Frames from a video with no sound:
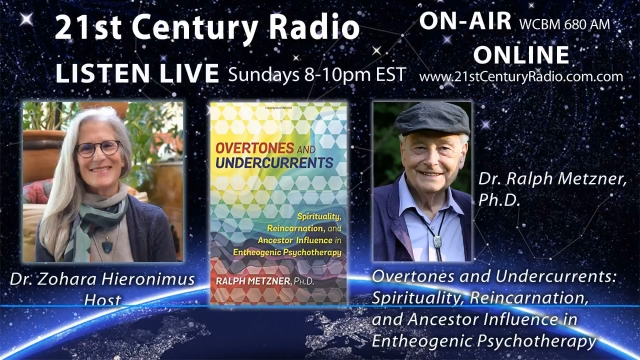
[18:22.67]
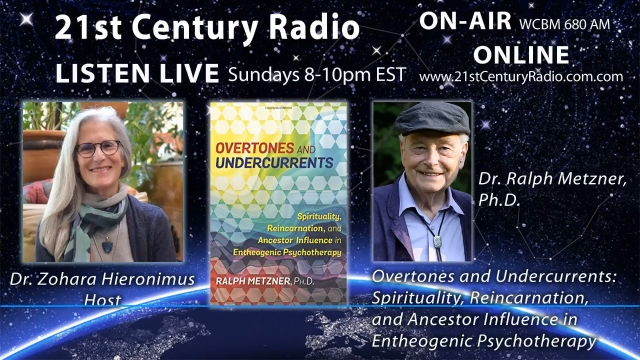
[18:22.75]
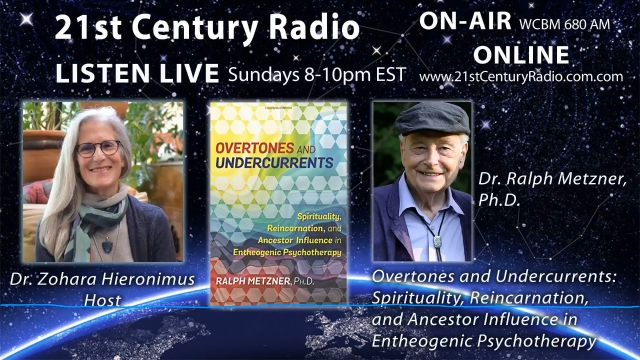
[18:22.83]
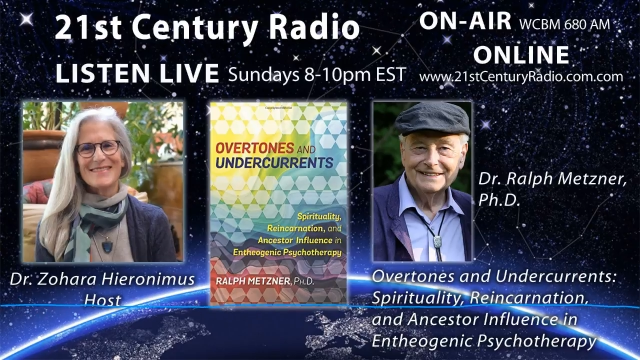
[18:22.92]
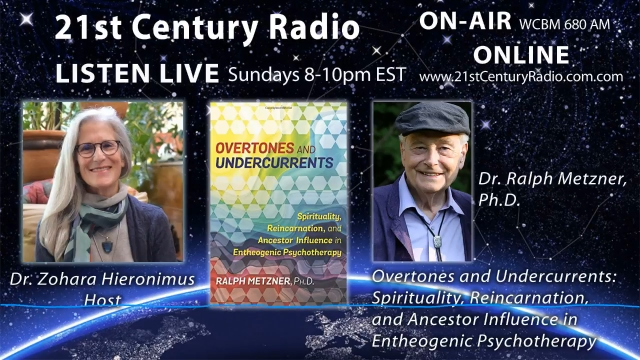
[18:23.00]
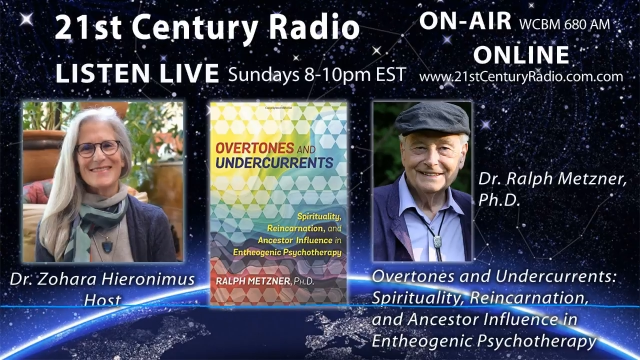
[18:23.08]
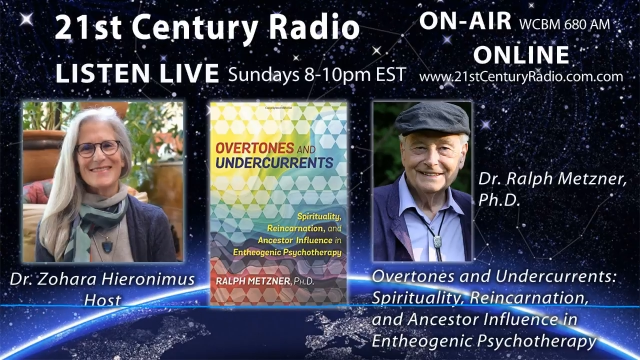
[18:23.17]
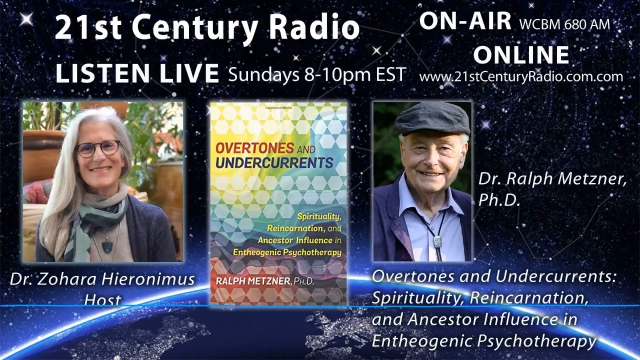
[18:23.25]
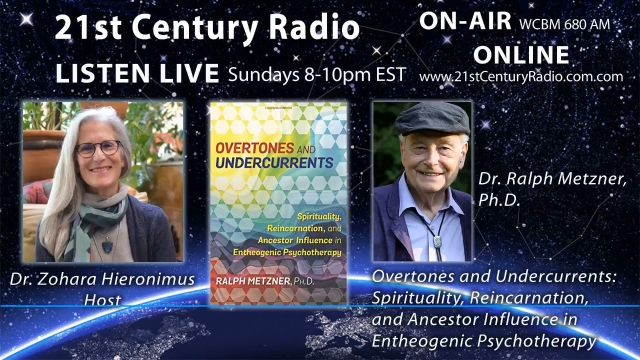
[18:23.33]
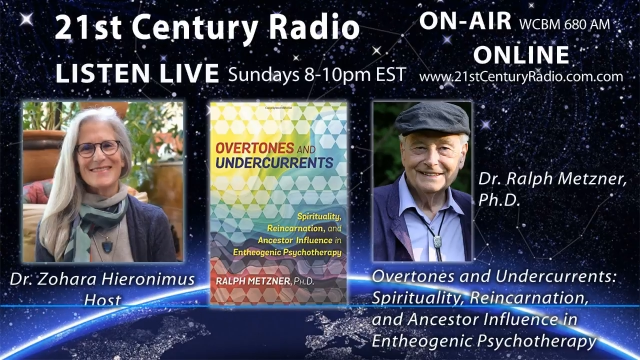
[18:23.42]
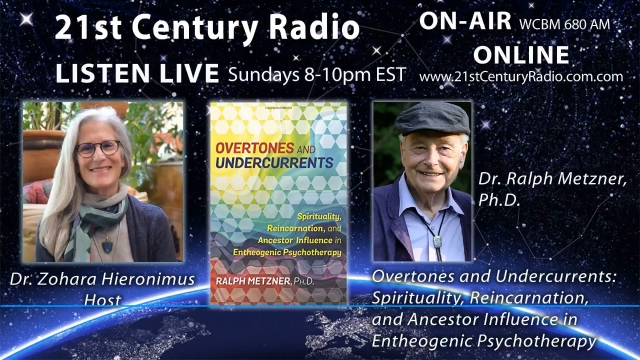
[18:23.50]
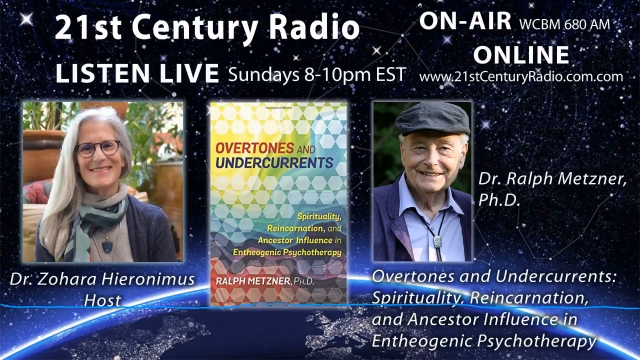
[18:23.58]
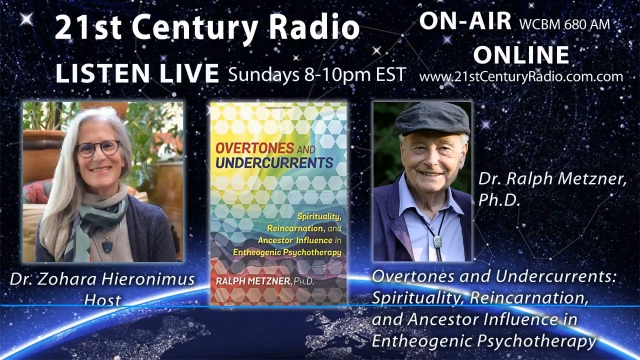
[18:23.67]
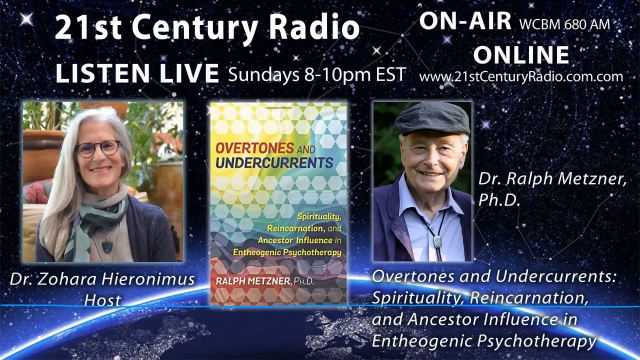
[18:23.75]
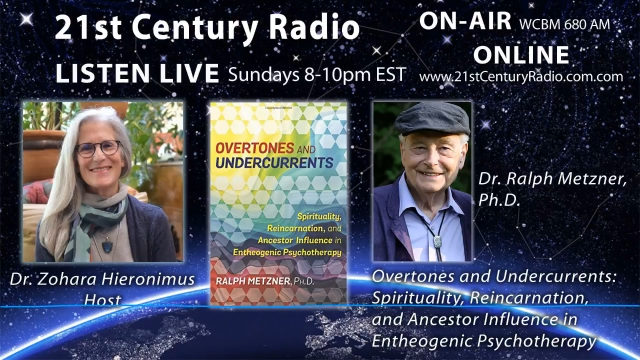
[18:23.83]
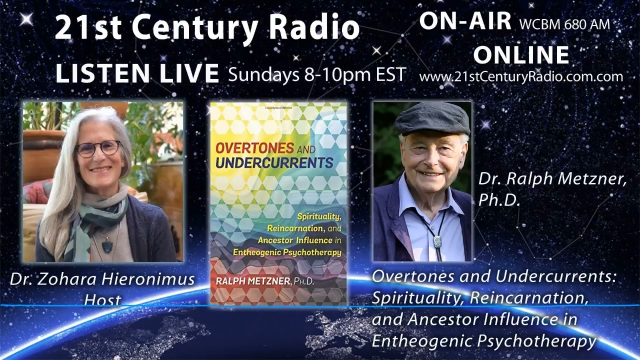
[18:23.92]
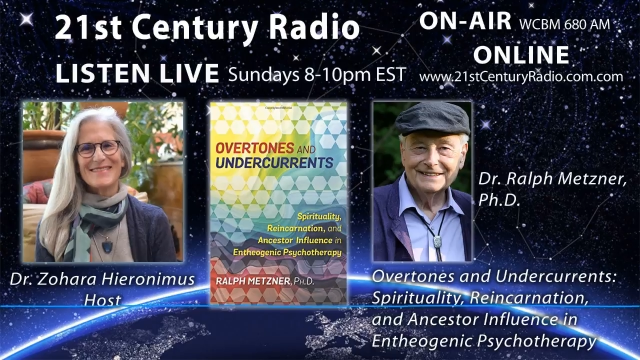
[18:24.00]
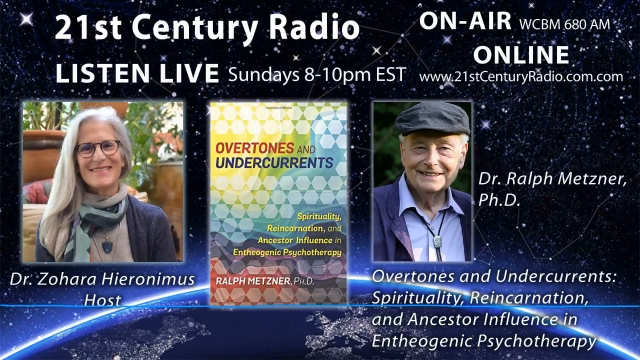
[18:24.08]

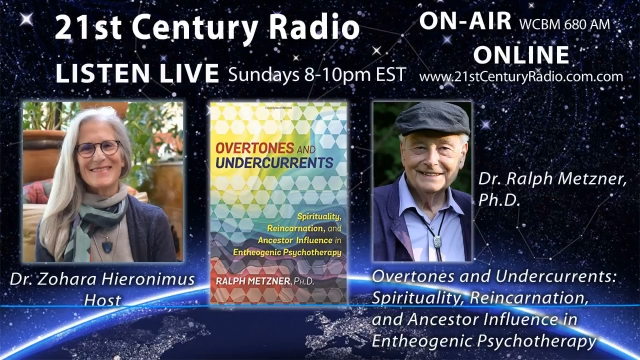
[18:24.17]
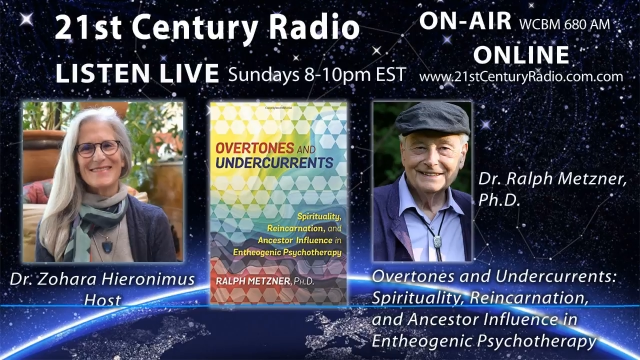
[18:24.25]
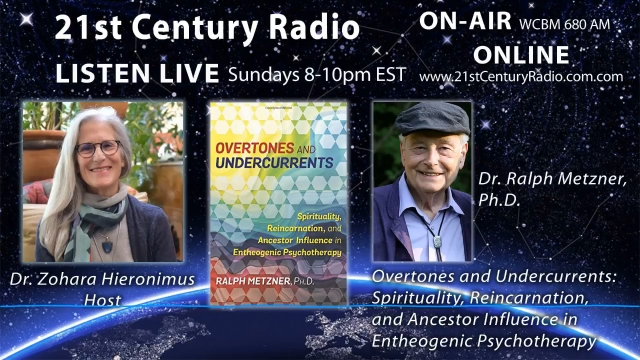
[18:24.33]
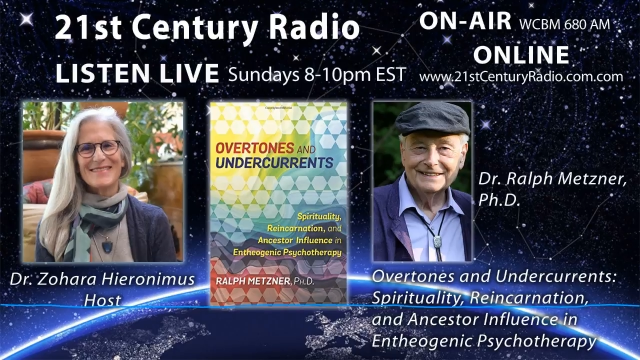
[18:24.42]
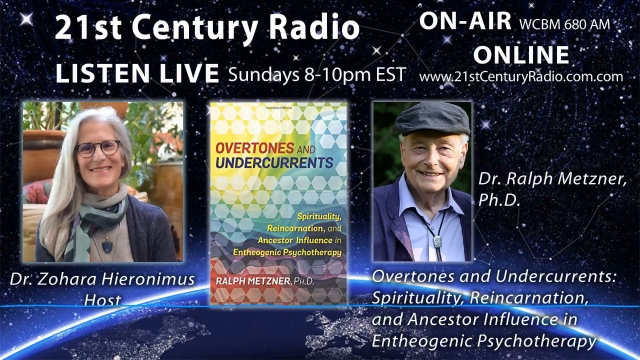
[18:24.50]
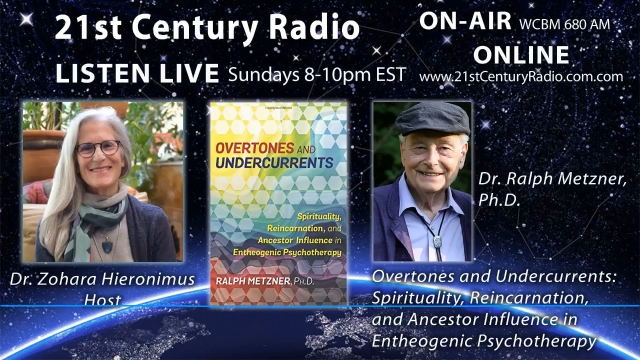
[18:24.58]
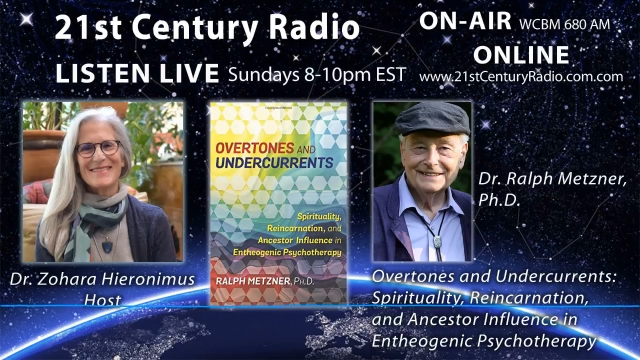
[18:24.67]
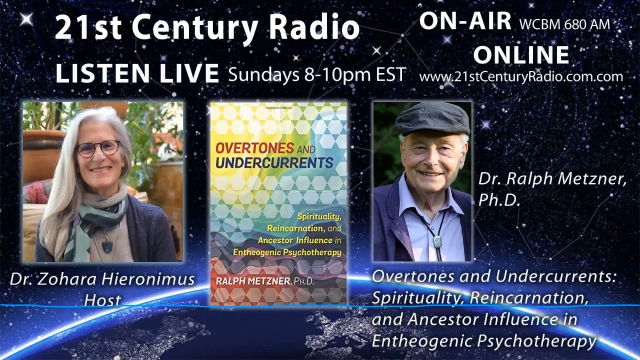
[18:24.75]
(no one is talking)